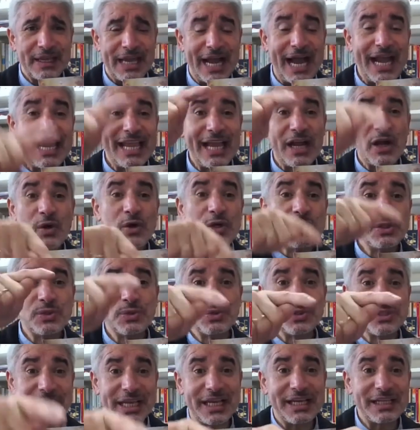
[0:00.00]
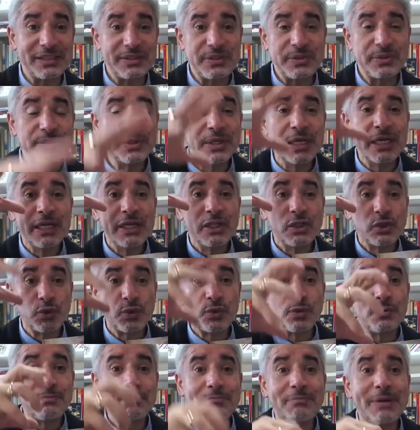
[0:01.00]
I am going to tell you
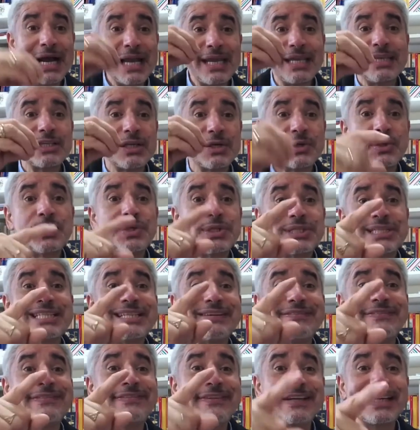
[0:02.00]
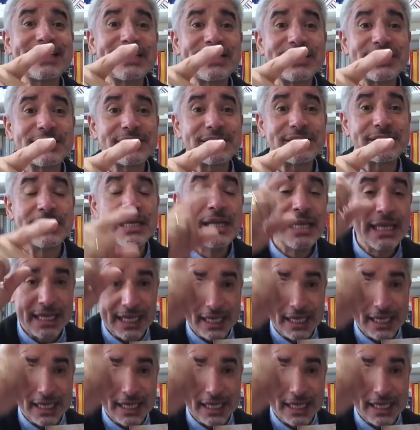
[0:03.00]
through my crucifixion.